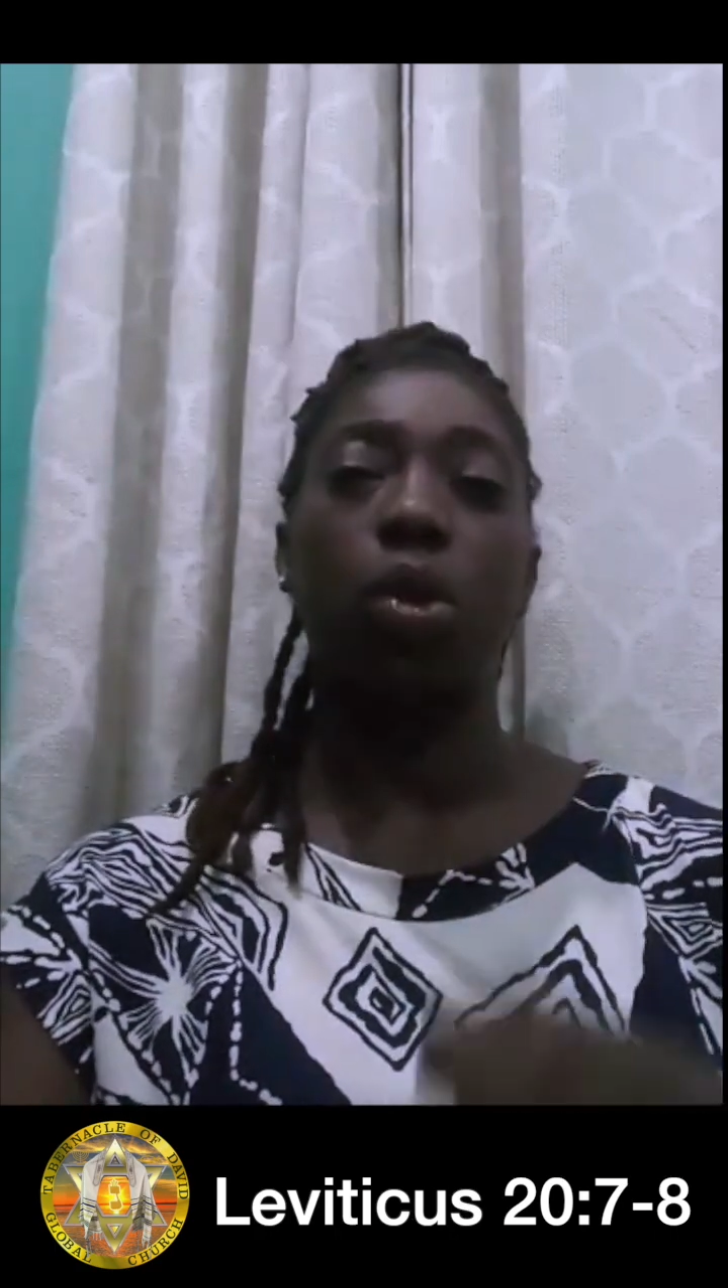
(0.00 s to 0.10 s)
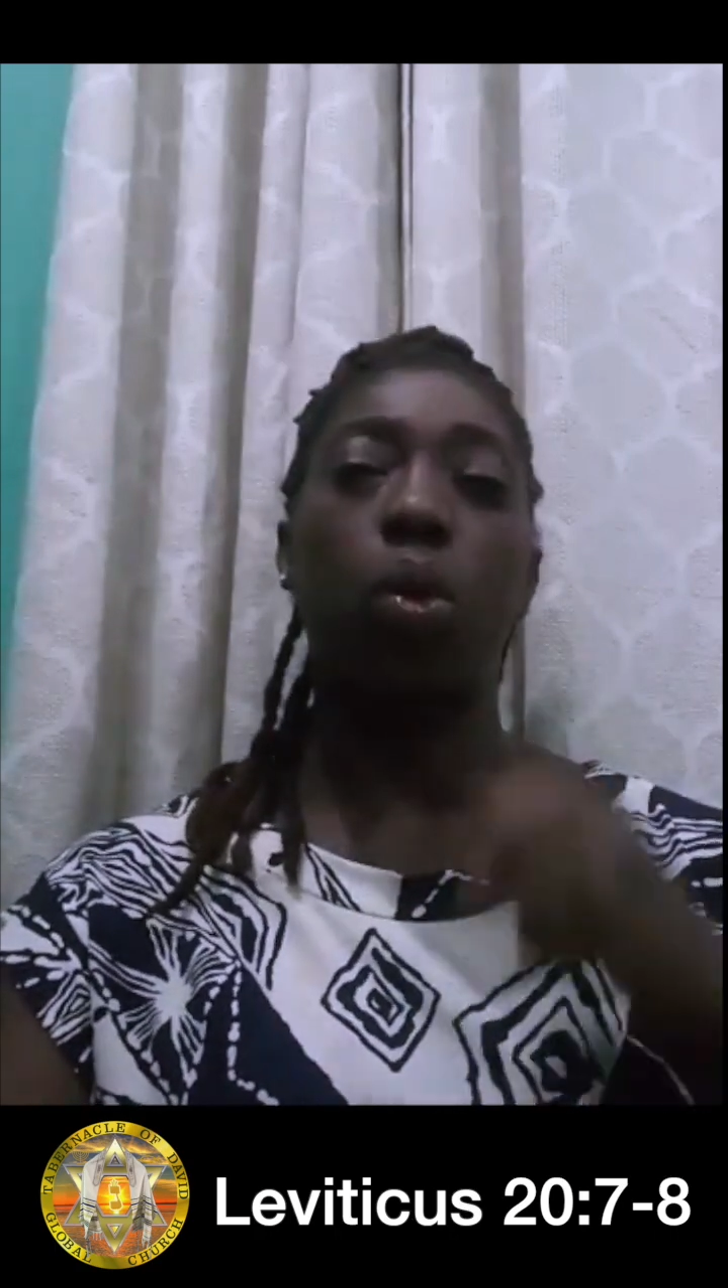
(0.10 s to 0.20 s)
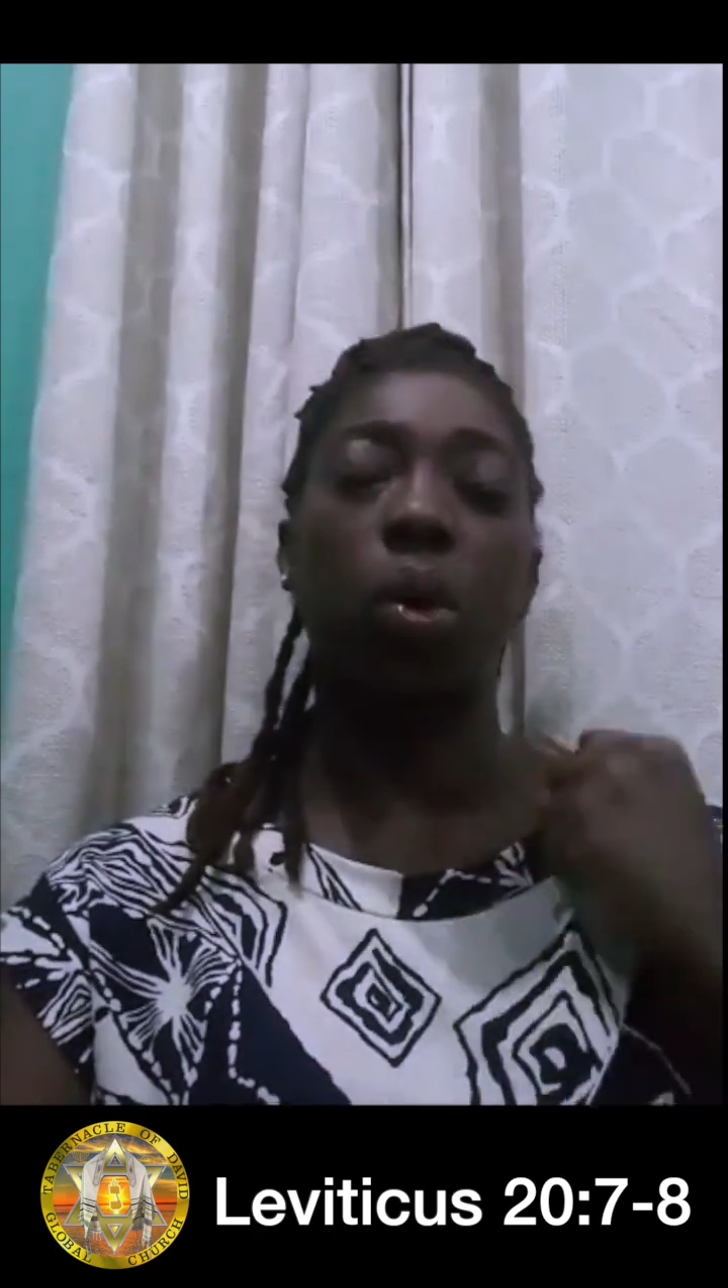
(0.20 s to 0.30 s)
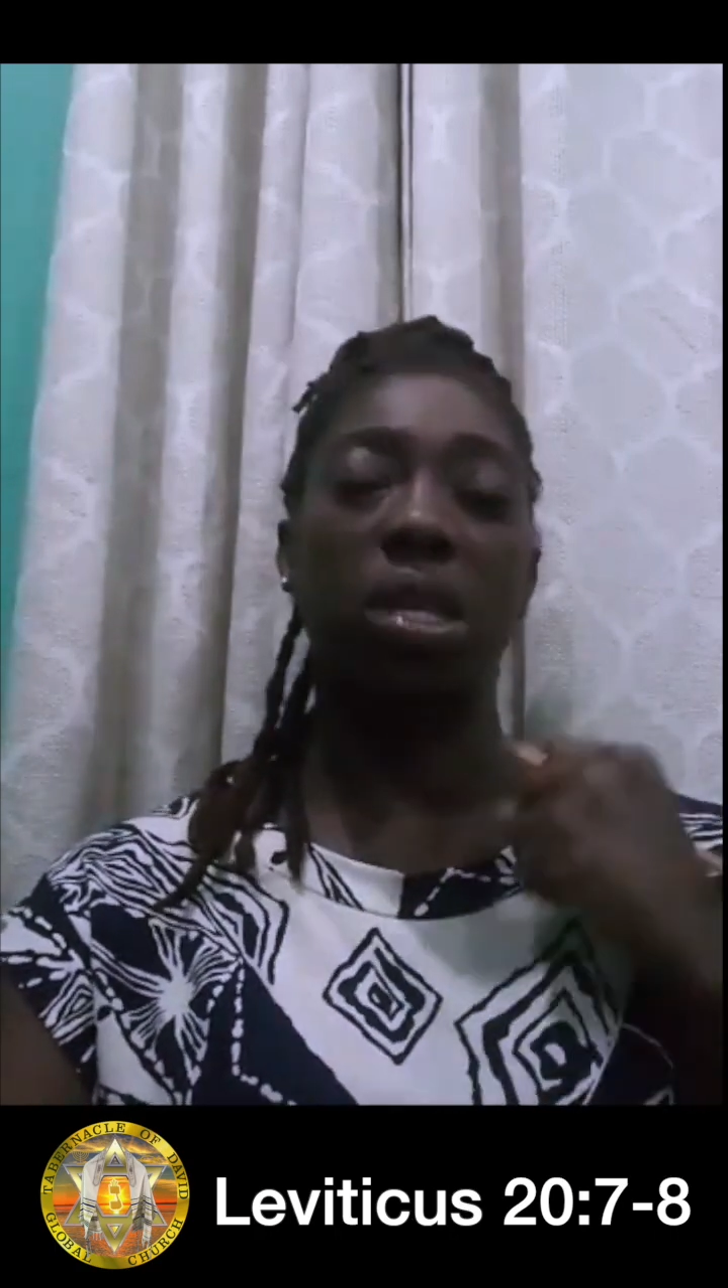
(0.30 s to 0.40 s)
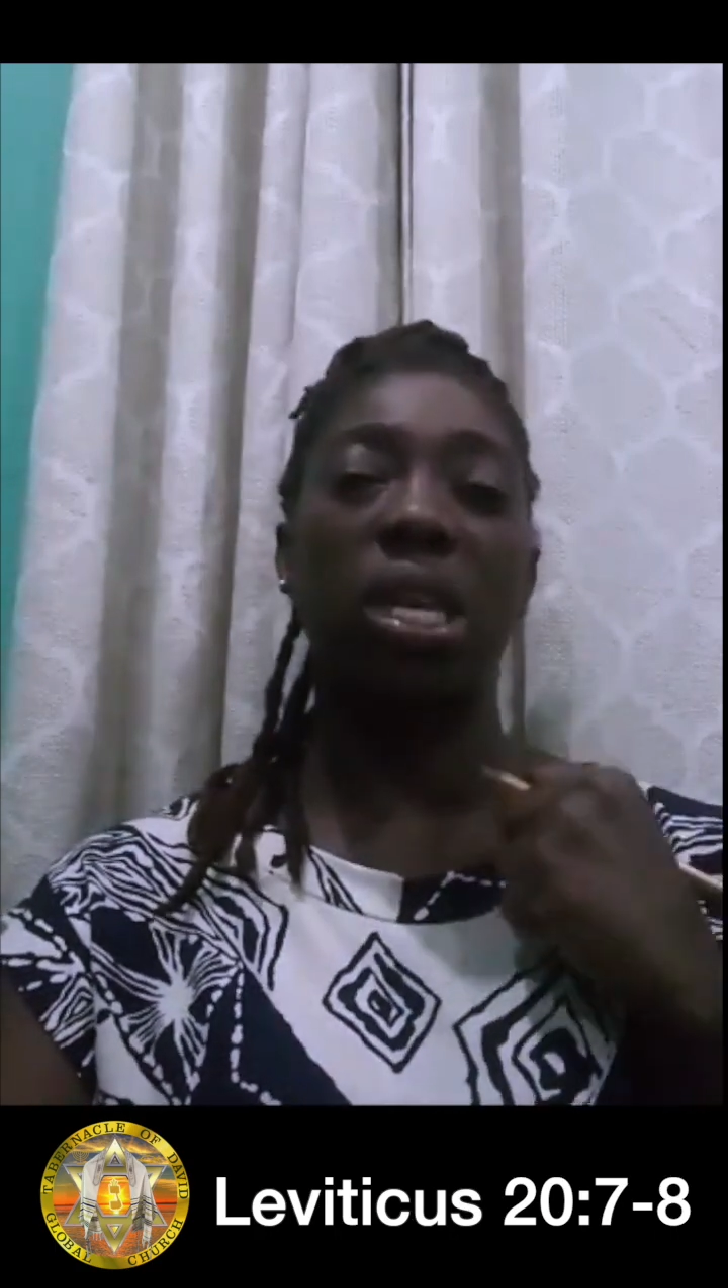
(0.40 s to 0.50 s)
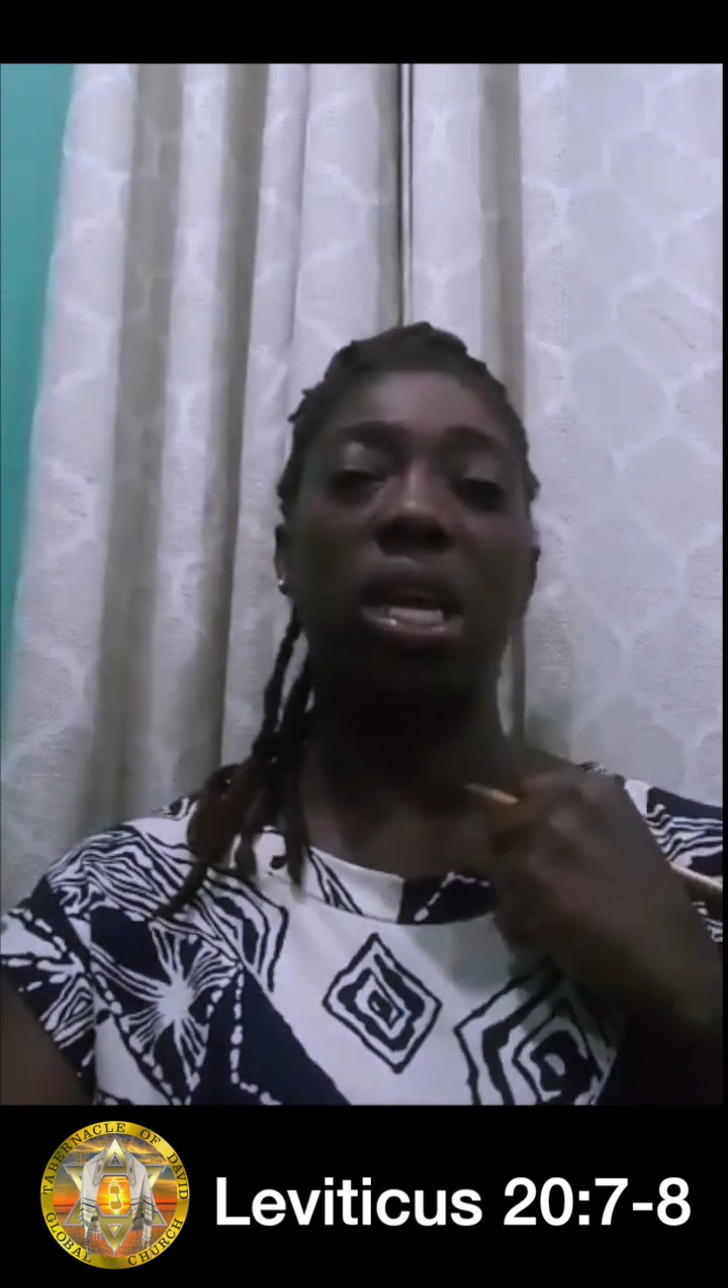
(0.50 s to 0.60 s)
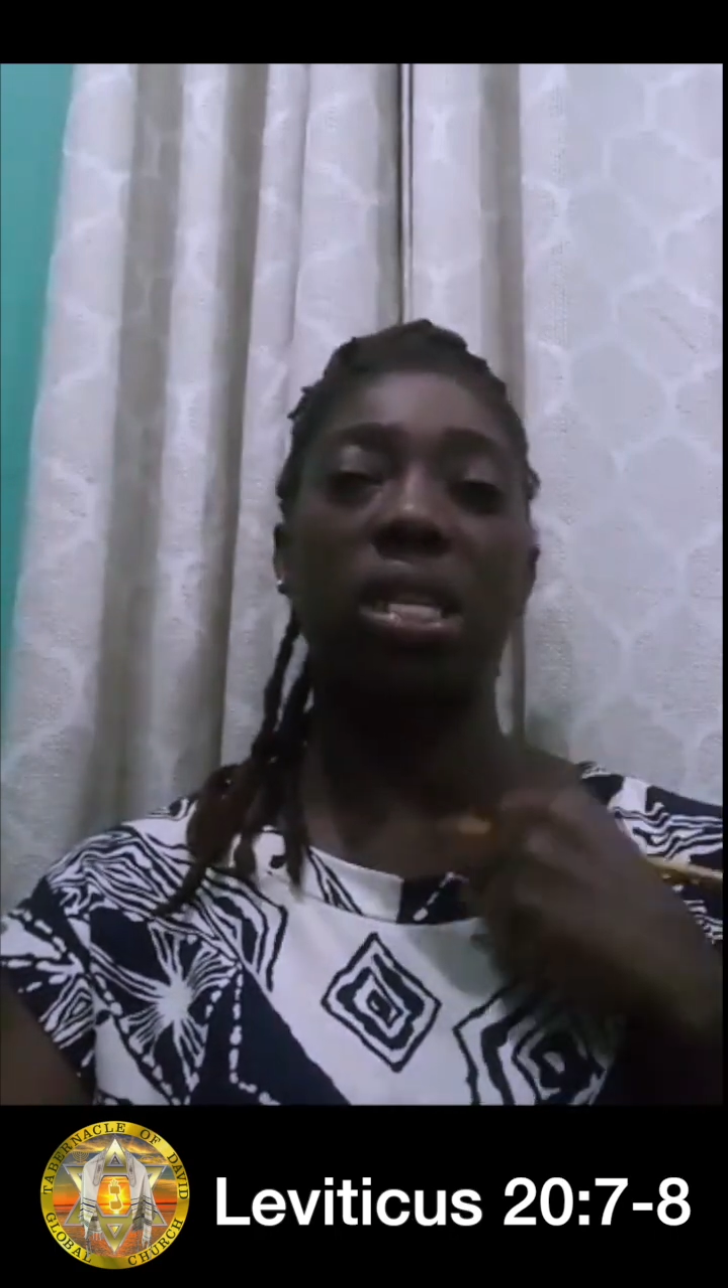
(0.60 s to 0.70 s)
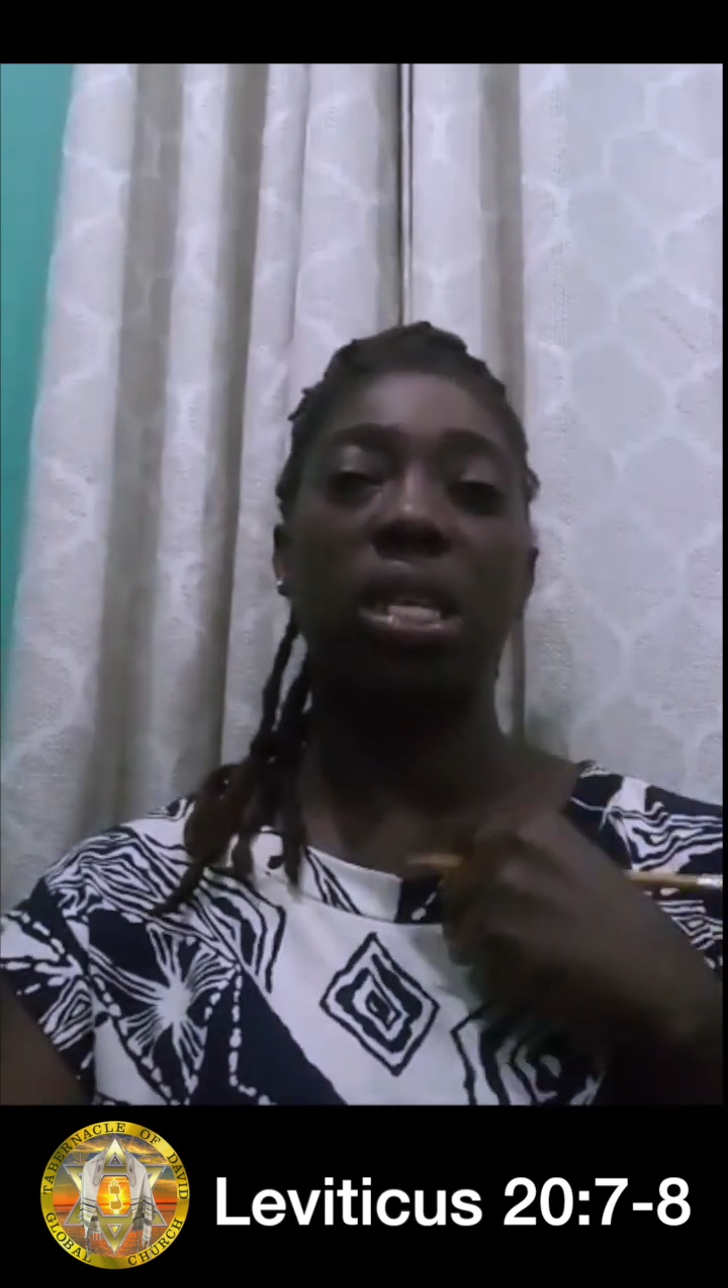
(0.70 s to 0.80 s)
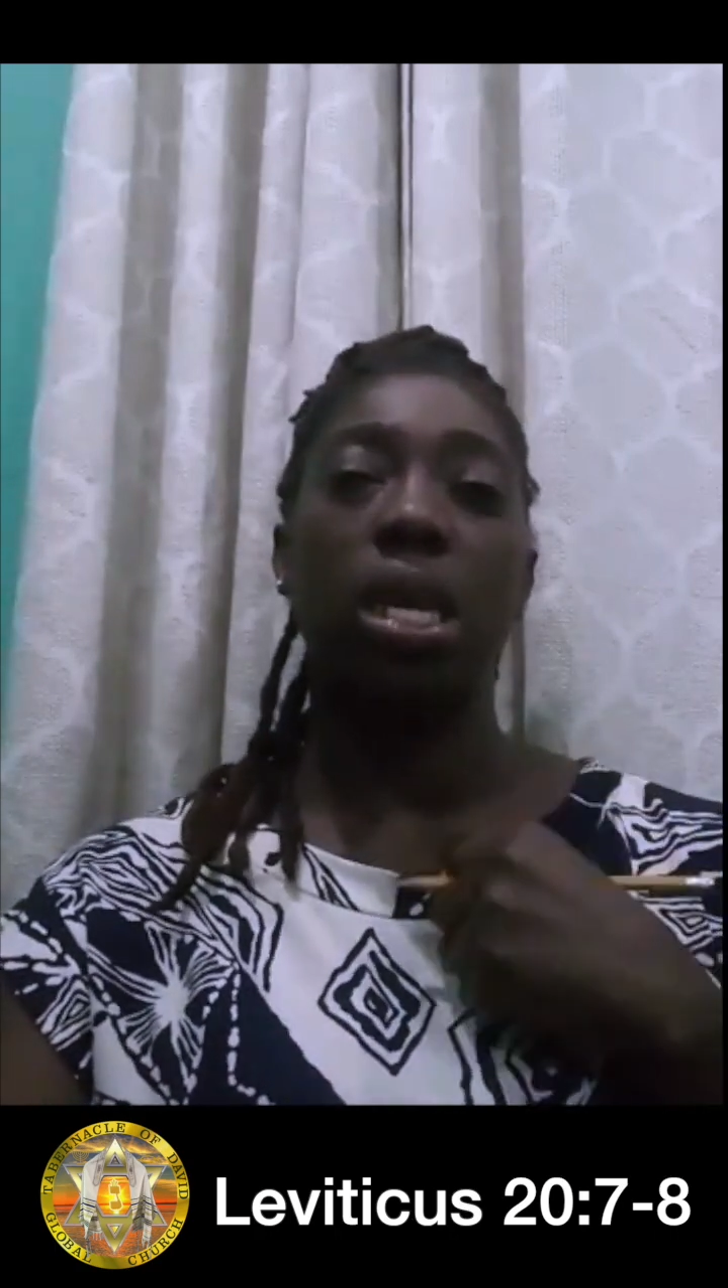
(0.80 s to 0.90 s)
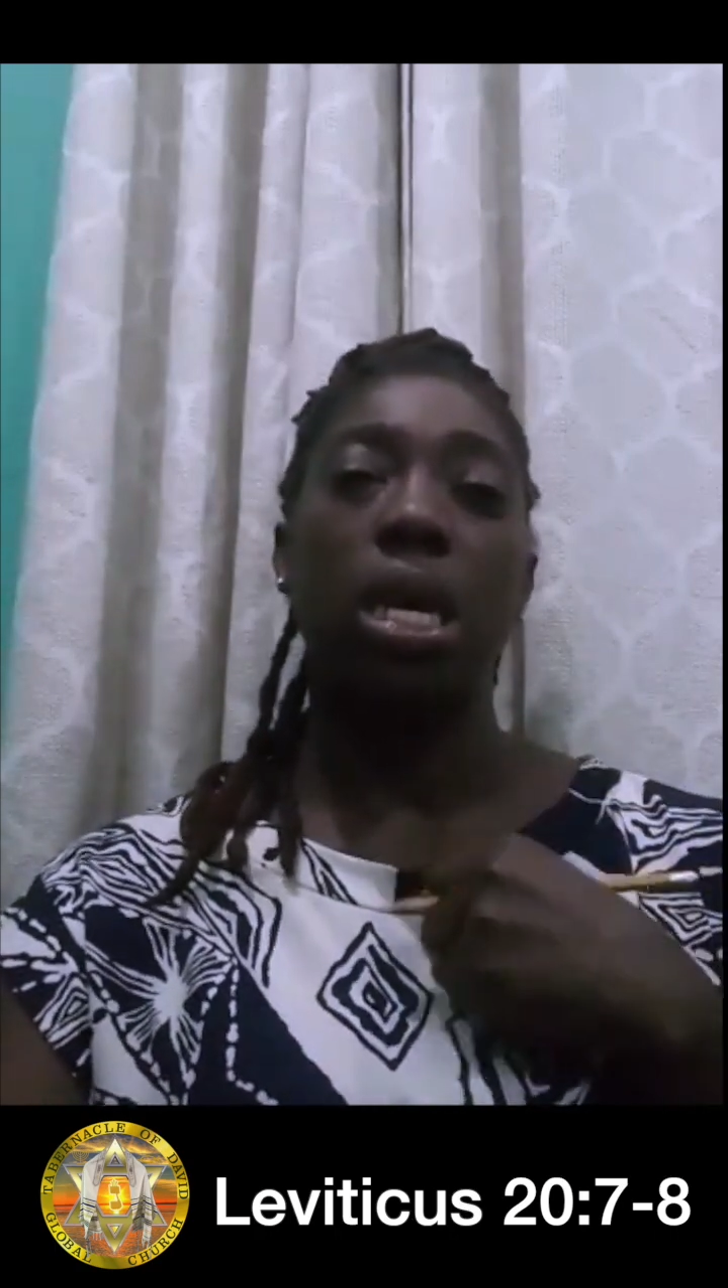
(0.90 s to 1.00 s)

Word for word: cause us